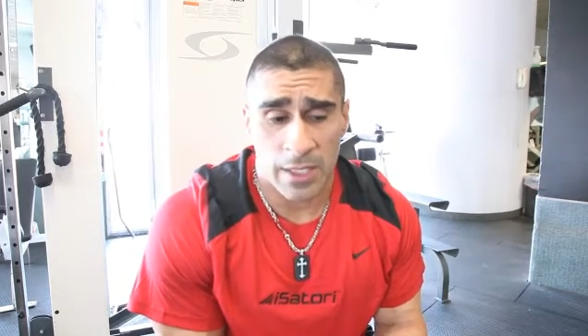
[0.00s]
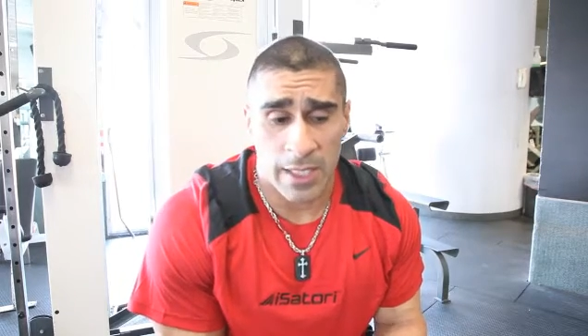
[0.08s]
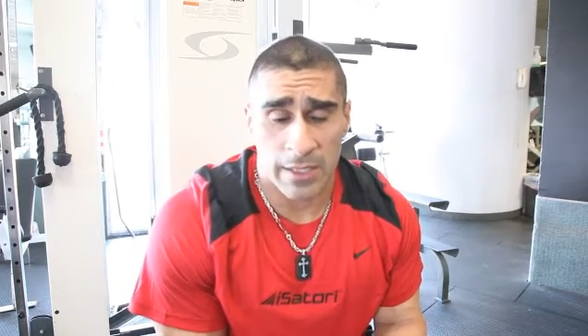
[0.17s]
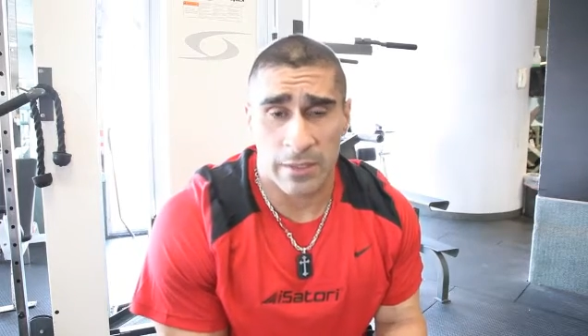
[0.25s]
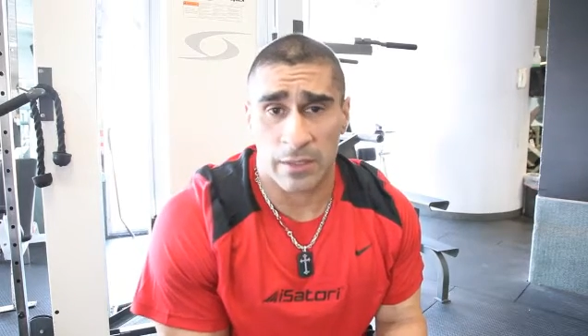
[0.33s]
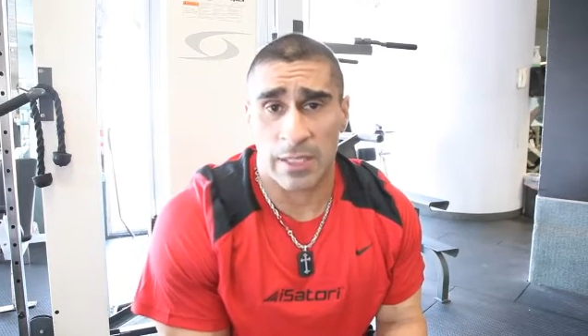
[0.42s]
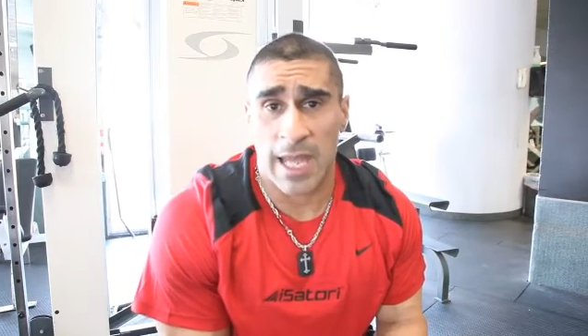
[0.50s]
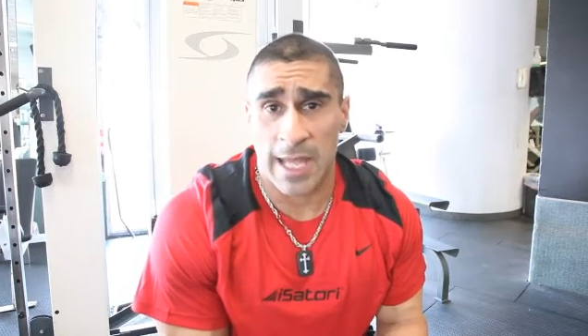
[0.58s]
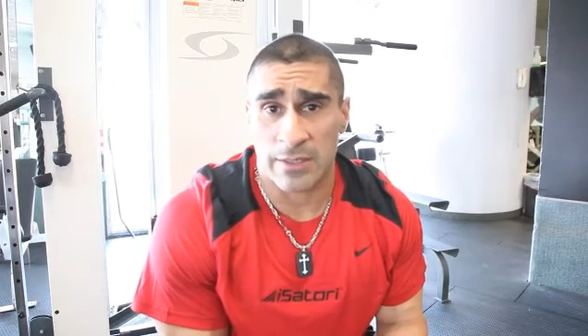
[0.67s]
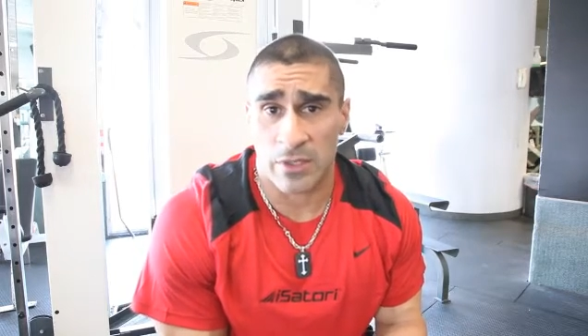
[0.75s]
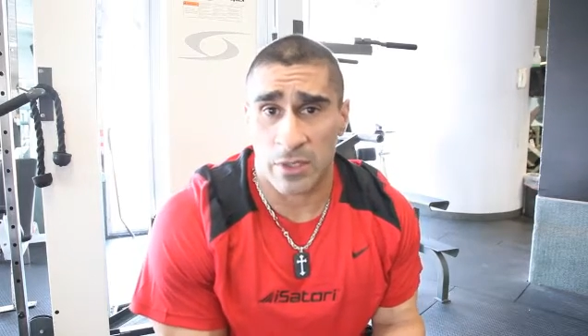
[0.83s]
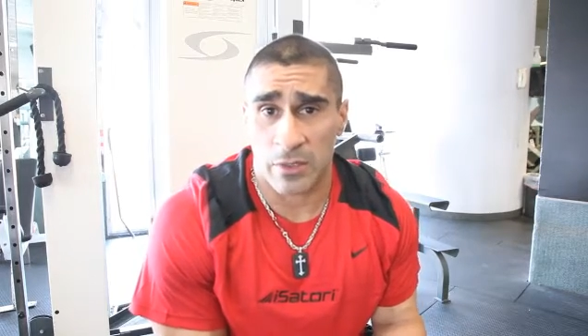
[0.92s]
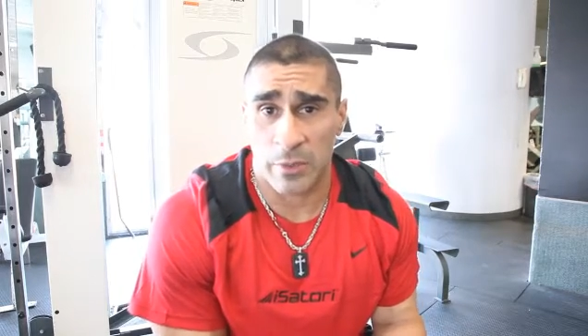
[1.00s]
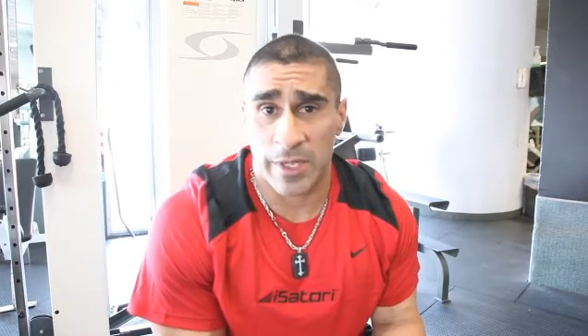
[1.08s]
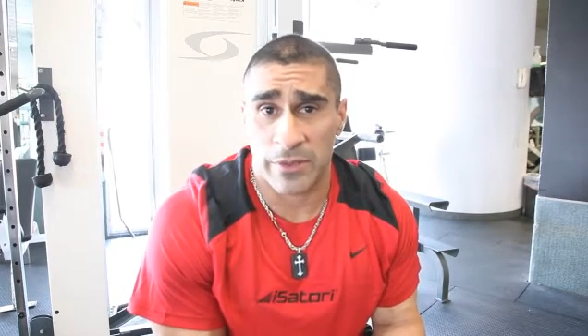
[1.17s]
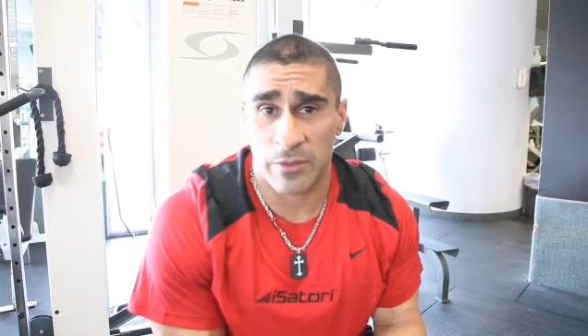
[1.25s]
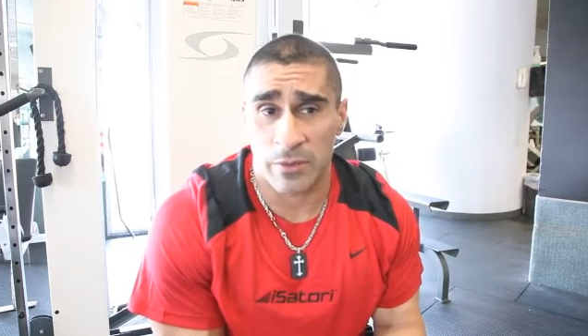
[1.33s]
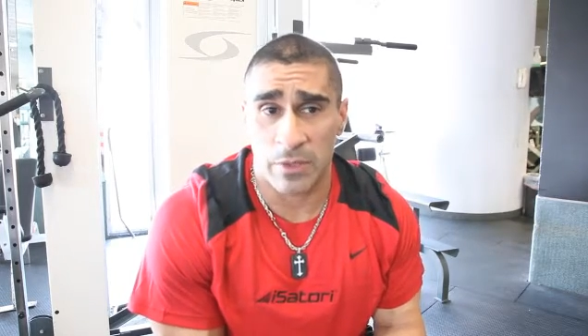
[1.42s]
and the lats all the way
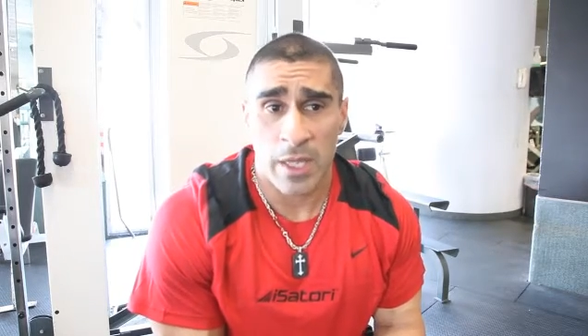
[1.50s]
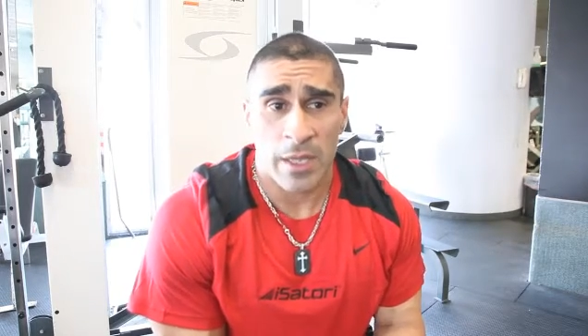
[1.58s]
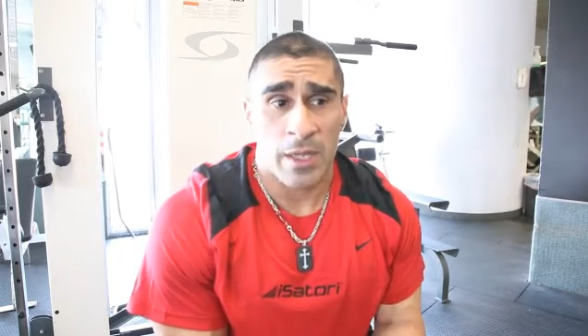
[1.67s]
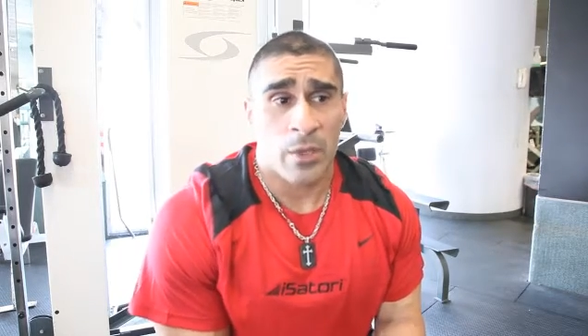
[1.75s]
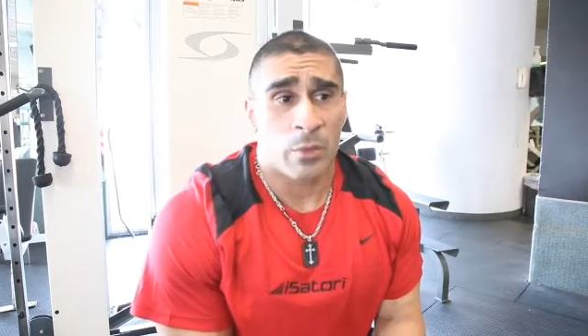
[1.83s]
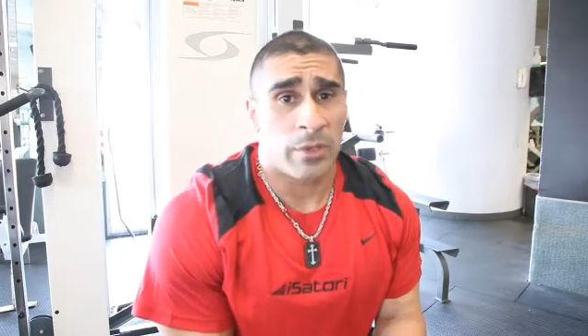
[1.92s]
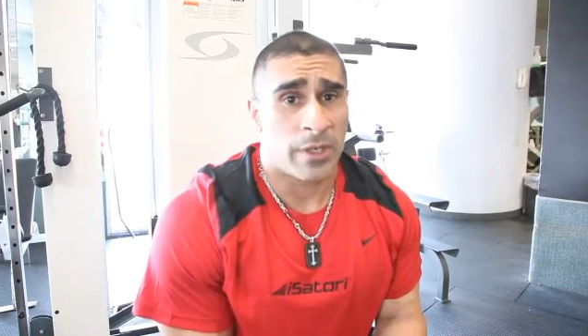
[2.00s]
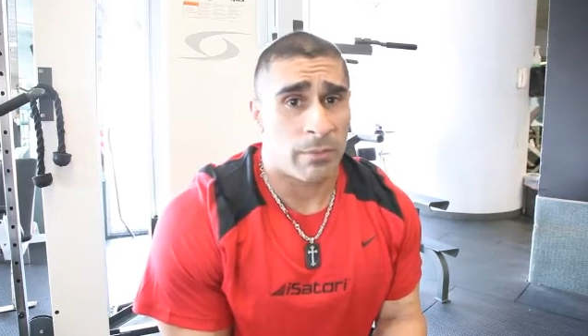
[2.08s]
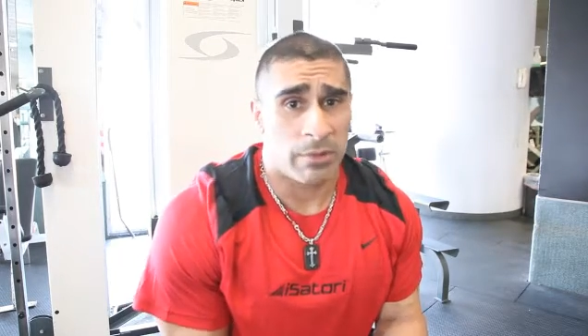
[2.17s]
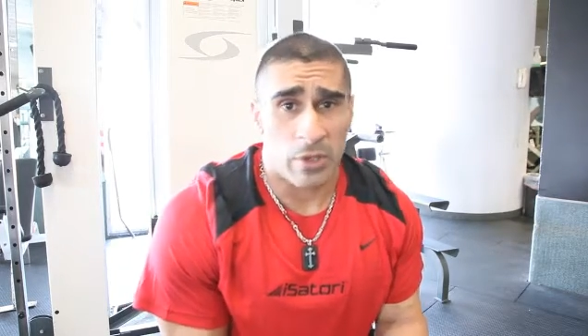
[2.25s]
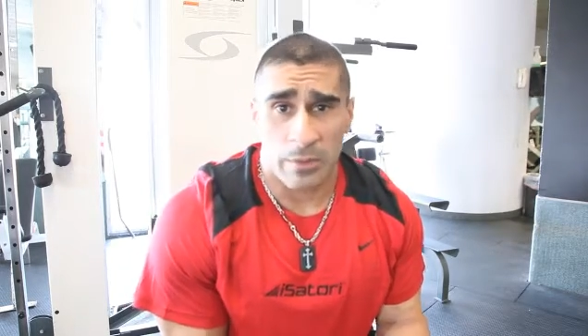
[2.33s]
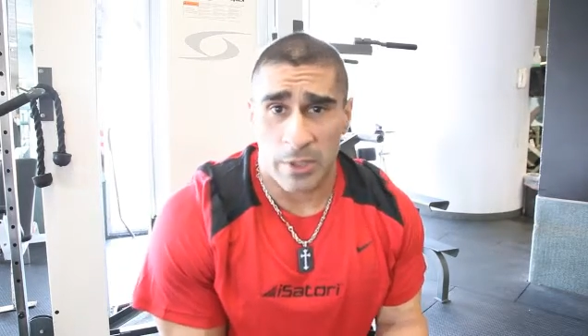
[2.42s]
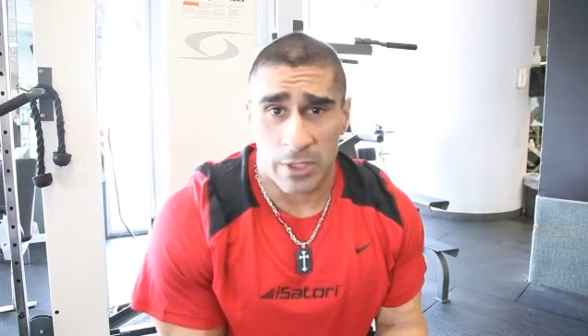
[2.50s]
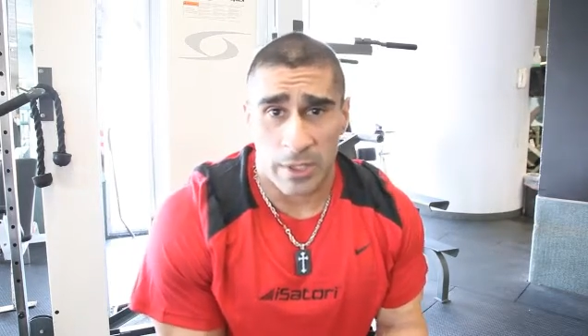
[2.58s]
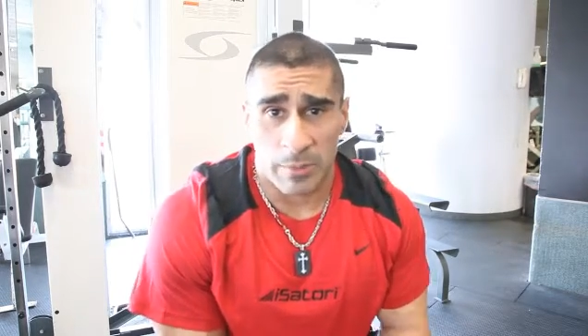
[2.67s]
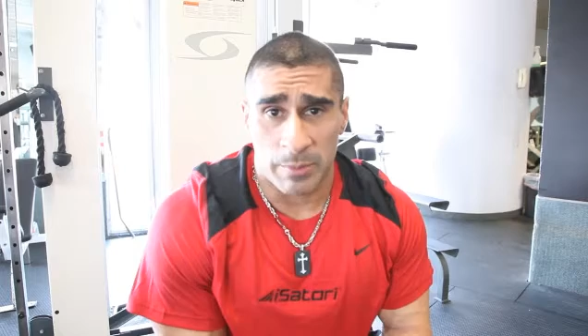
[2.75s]
through, we're going to blow them all up.